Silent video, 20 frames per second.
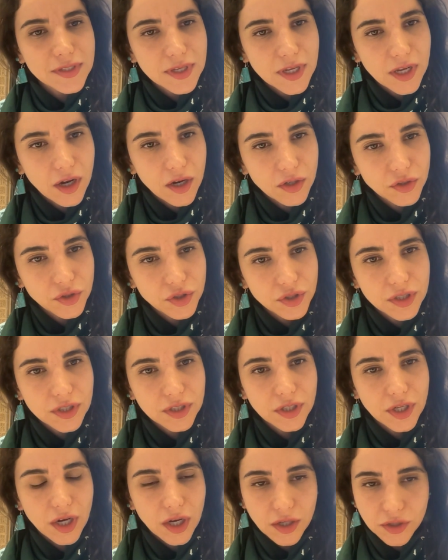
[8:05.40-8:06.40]

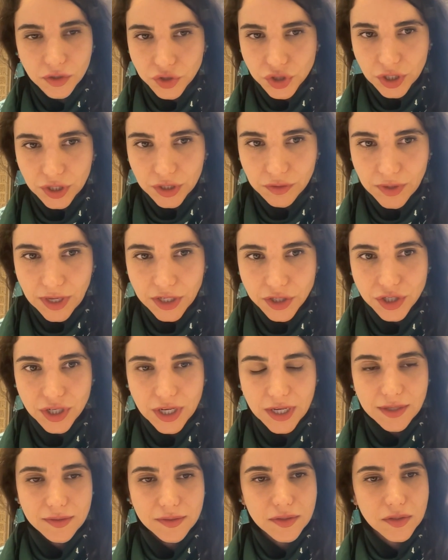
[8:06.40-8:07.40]
young
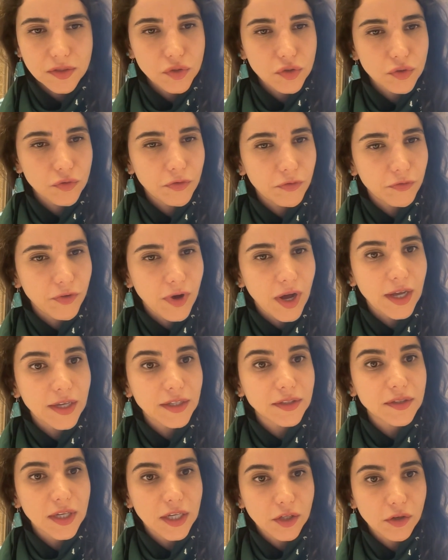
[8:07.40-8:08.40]
generations to
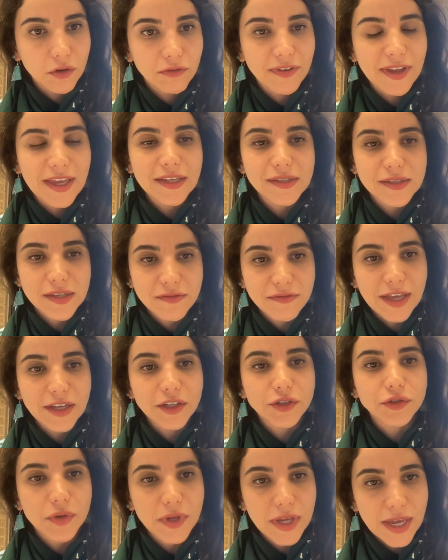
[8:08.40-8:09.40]
find innovative
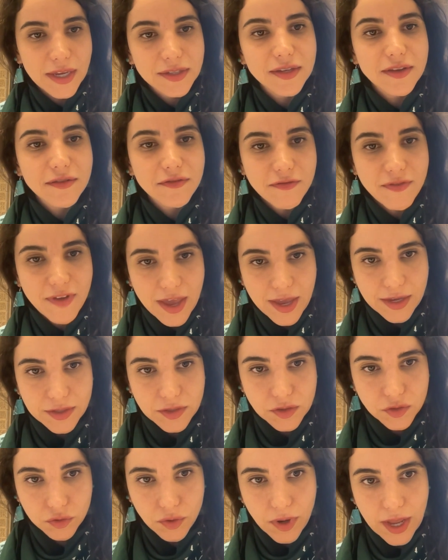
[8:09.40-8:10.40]
and creative
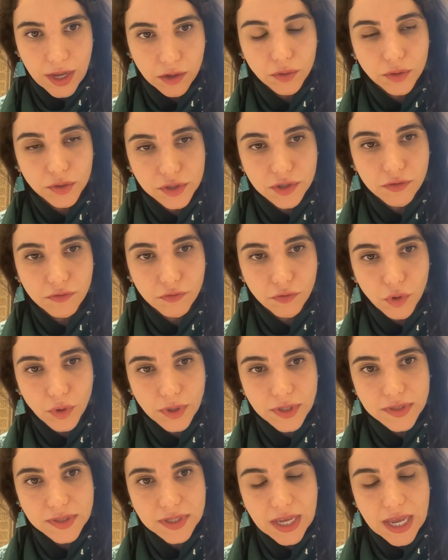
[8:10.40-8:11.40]
ways to echo their
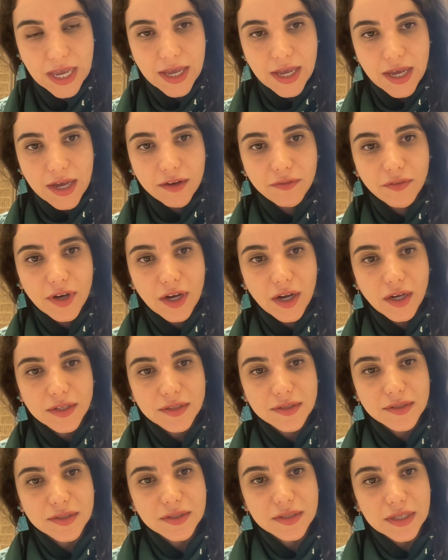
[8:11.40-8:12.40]
voice
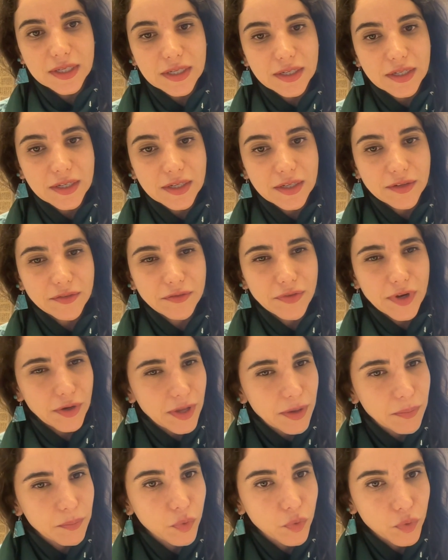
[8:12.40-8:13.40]
was very
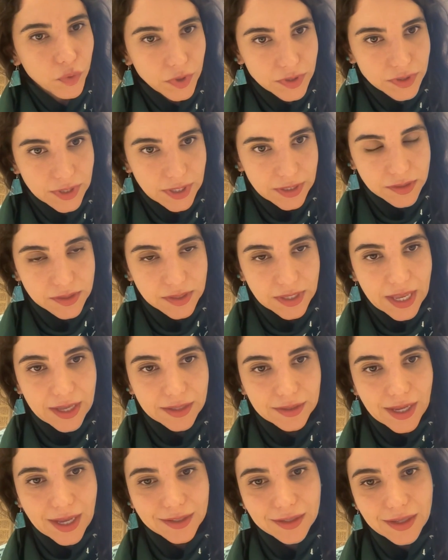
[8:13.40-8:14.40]
important,
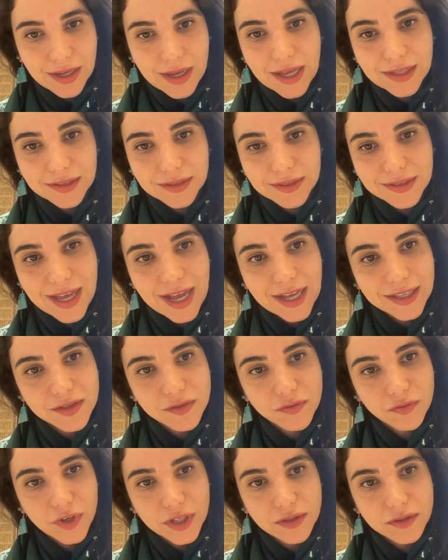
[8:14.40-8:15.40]
and that's
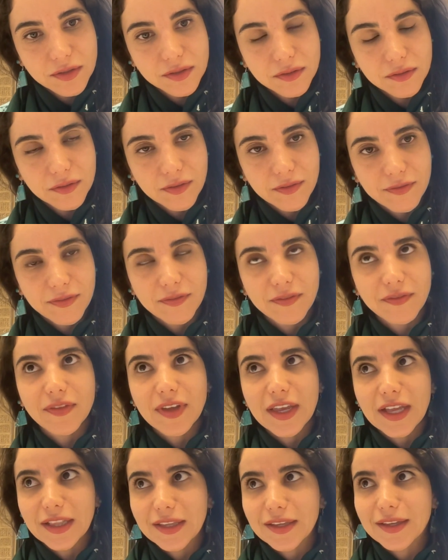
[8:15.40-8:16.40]
what
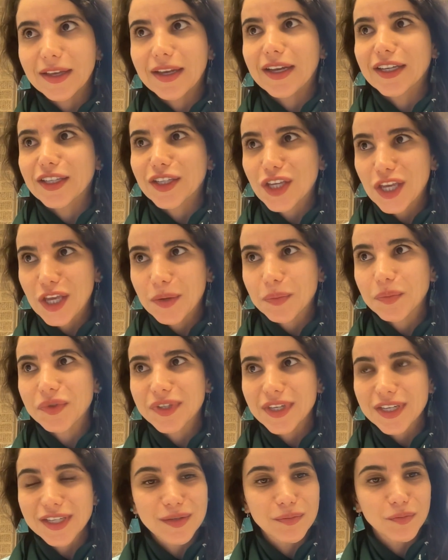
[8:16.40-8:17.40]
will keep
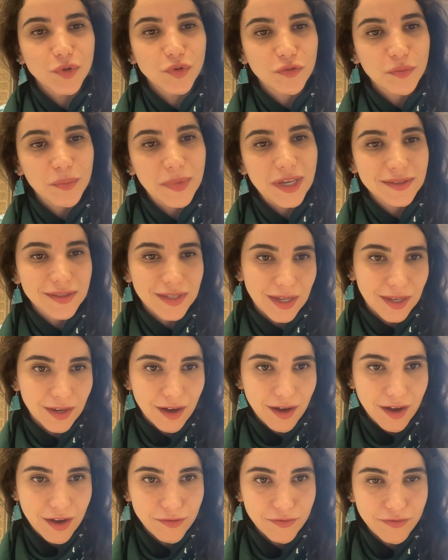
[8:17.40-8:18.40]
this movement
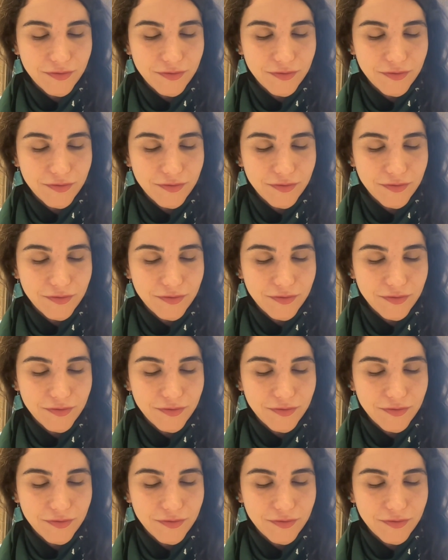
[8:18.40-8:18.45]
alive